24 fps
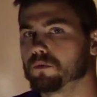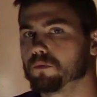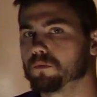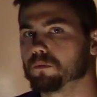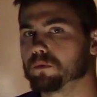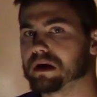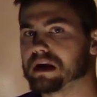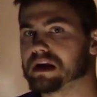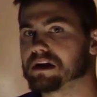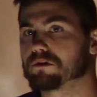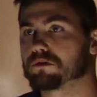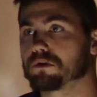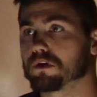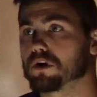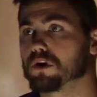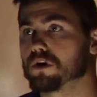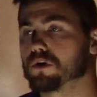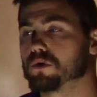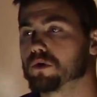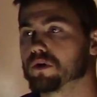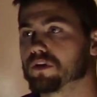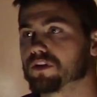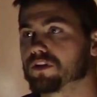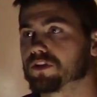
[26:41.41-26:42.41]
We
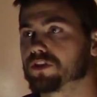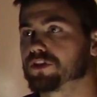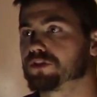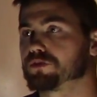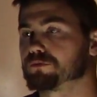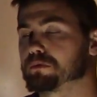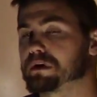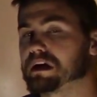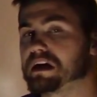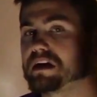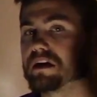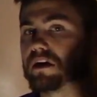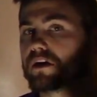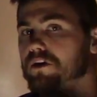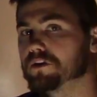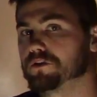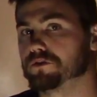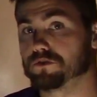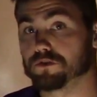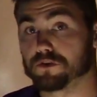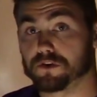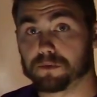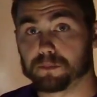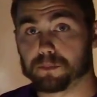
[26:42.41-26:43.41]
grow
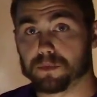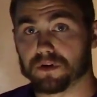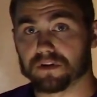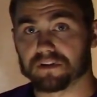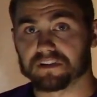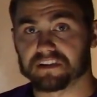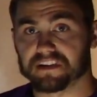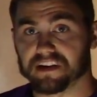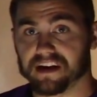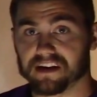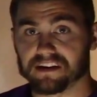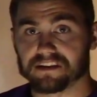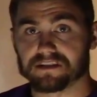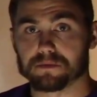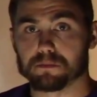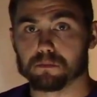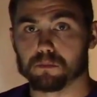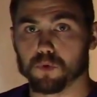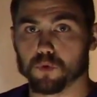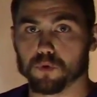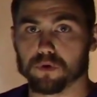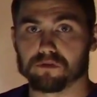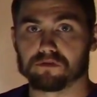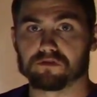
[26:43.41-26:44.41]
300%
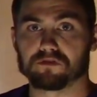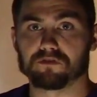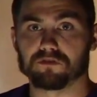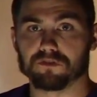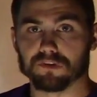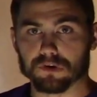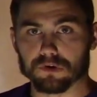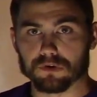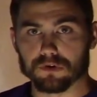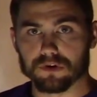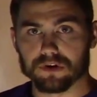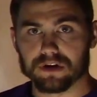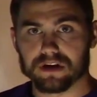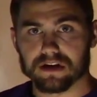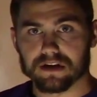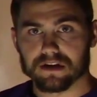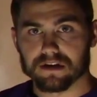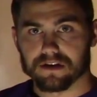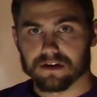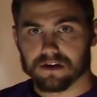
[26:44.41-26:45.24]
more food